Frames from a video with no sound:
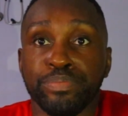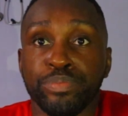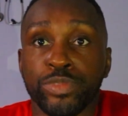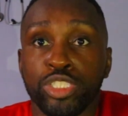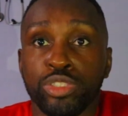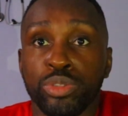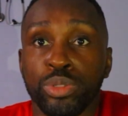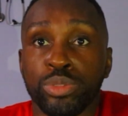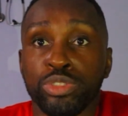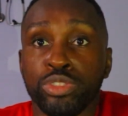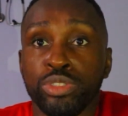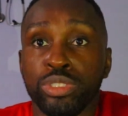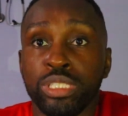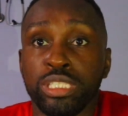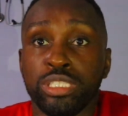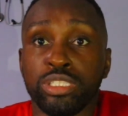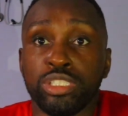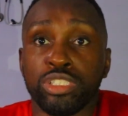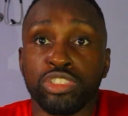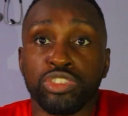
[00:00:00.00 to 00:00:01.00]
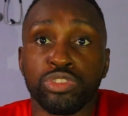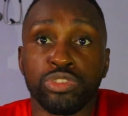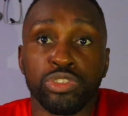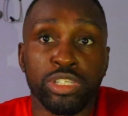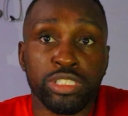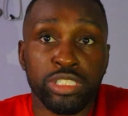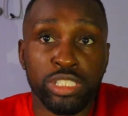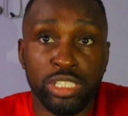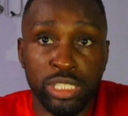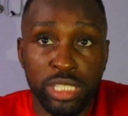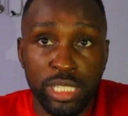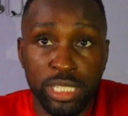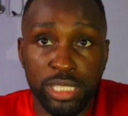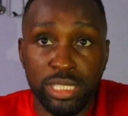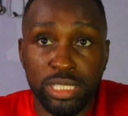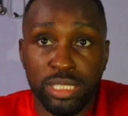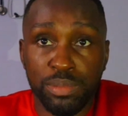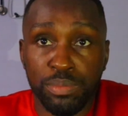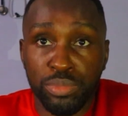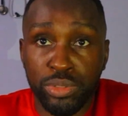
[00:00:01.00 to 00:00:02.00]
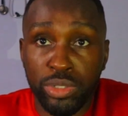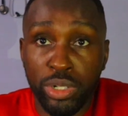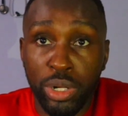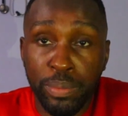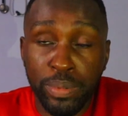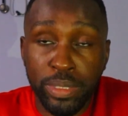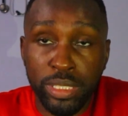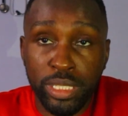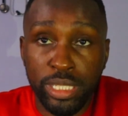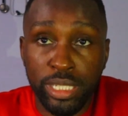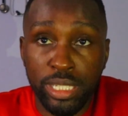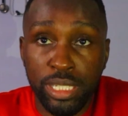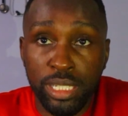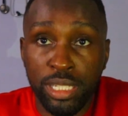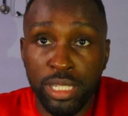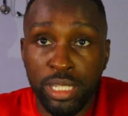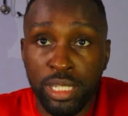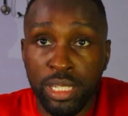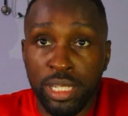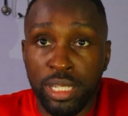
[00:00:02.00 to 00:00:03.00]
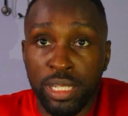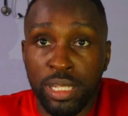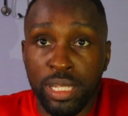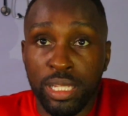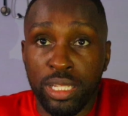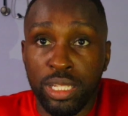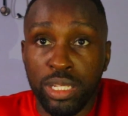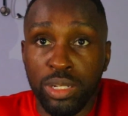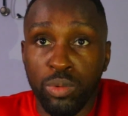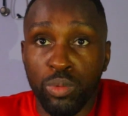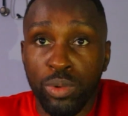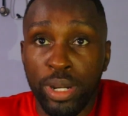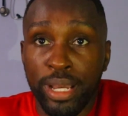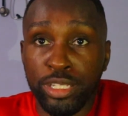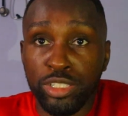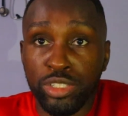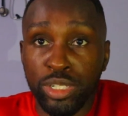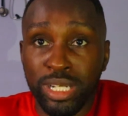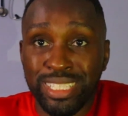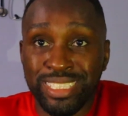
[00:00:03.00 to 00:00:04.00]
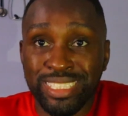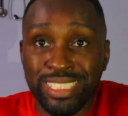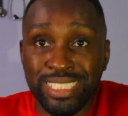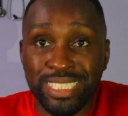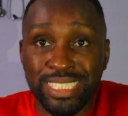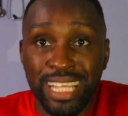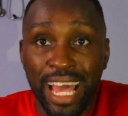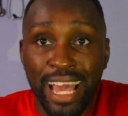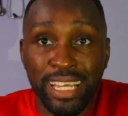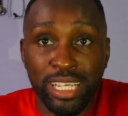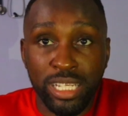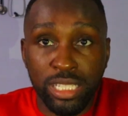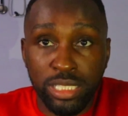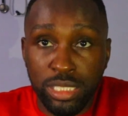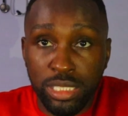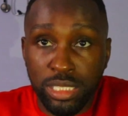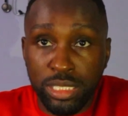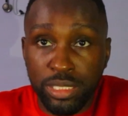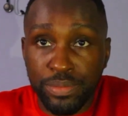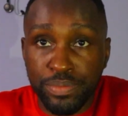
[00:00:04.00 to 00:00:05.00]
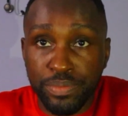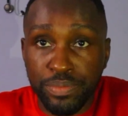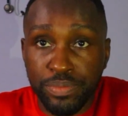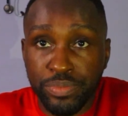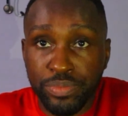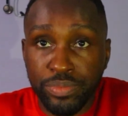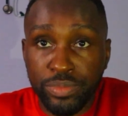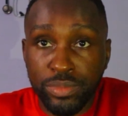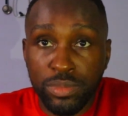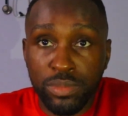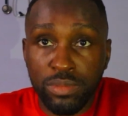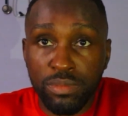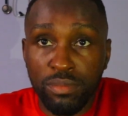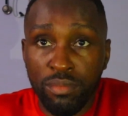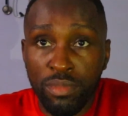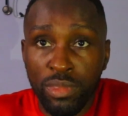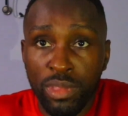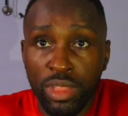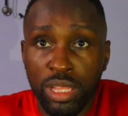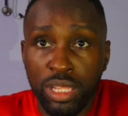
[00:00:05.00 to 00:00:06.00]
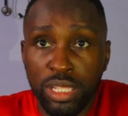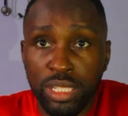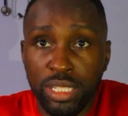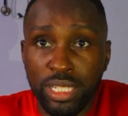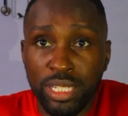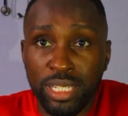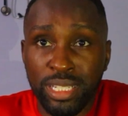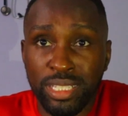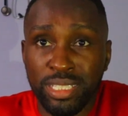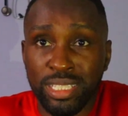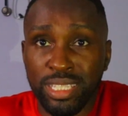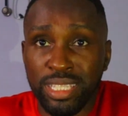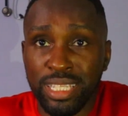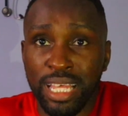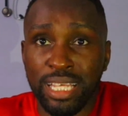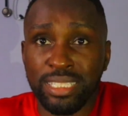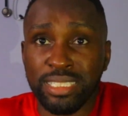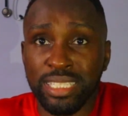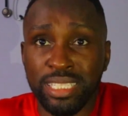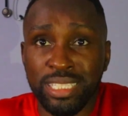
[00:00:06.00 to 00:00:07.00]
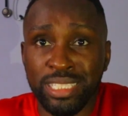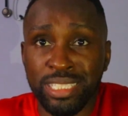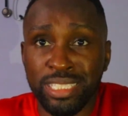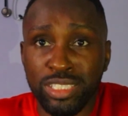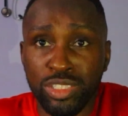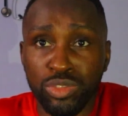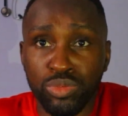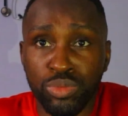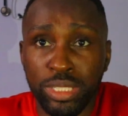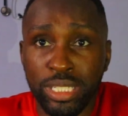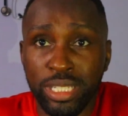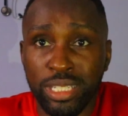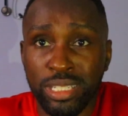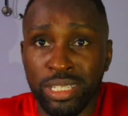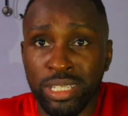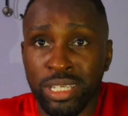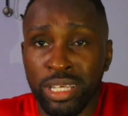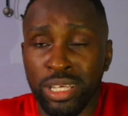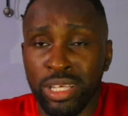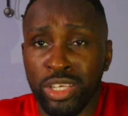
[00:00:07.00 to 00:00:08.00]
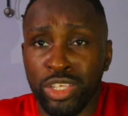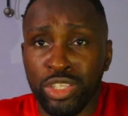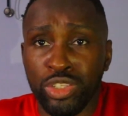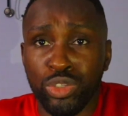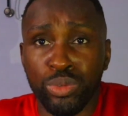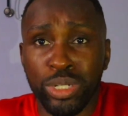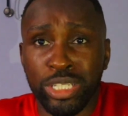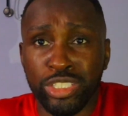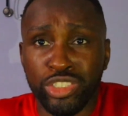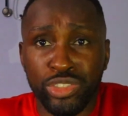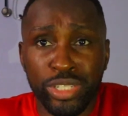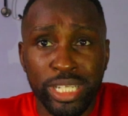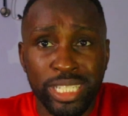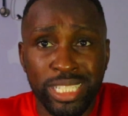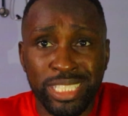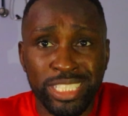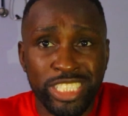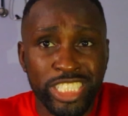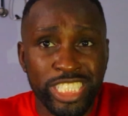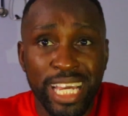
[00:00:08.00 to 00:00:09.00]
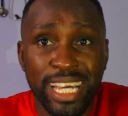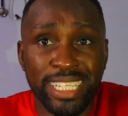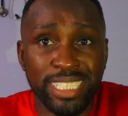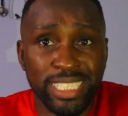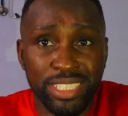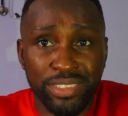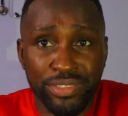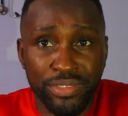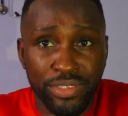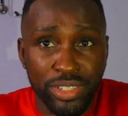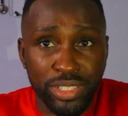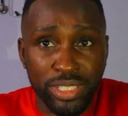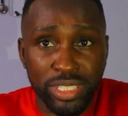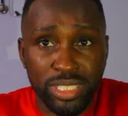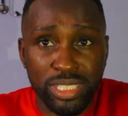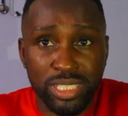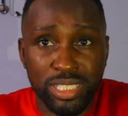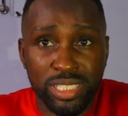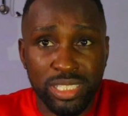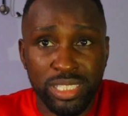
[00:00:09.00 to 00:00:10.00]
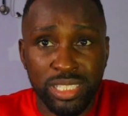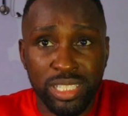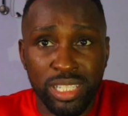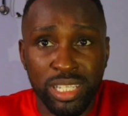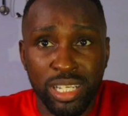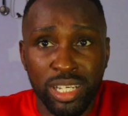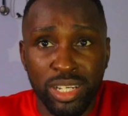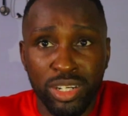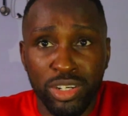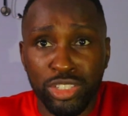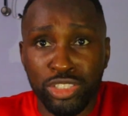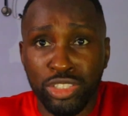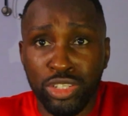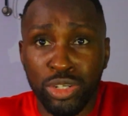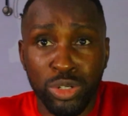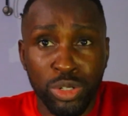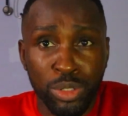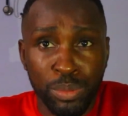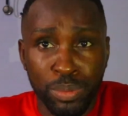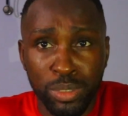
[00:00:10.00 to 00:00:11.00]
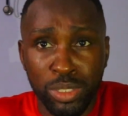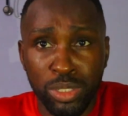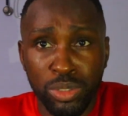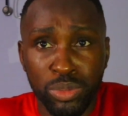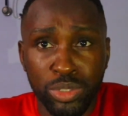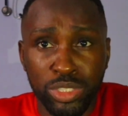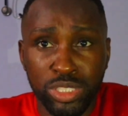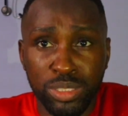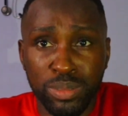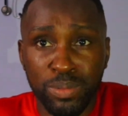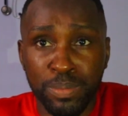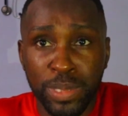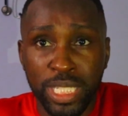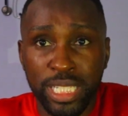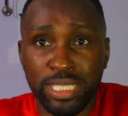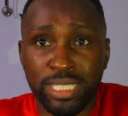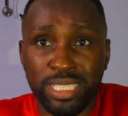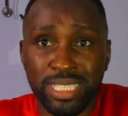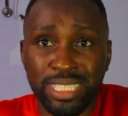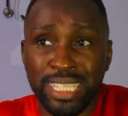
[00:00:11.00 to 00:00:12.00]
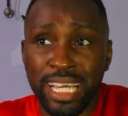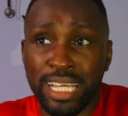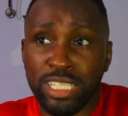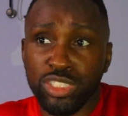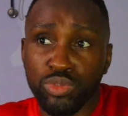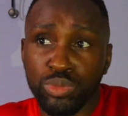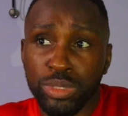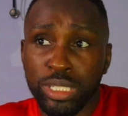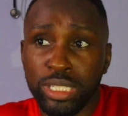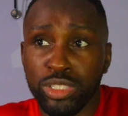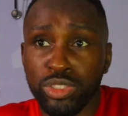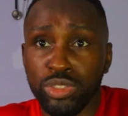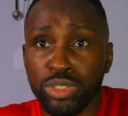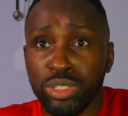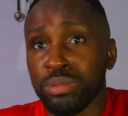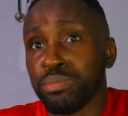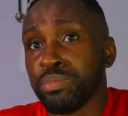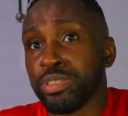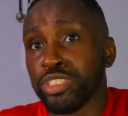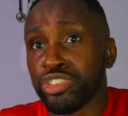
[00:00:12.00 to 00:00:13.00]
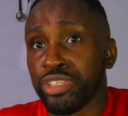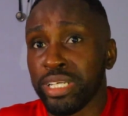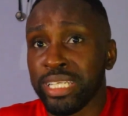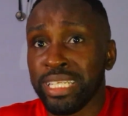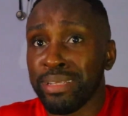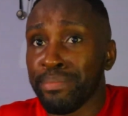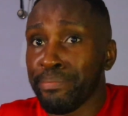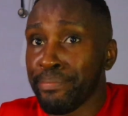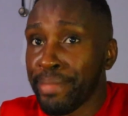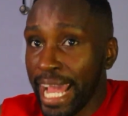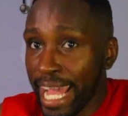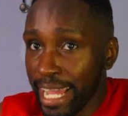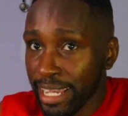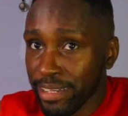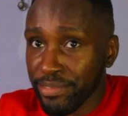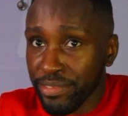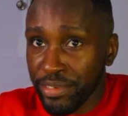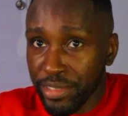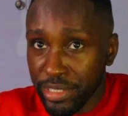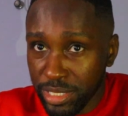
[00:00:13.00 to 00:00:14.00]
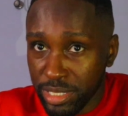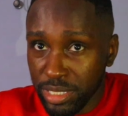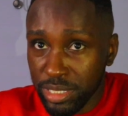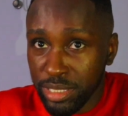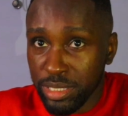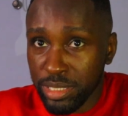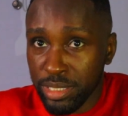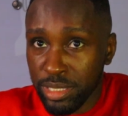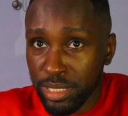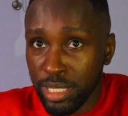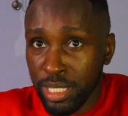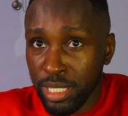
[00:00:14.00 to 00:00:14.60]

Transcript: So you need to structure this properly, where you can cycle in. Let's say this week you were training chest first on your upper lower split. Next week you could be training back first,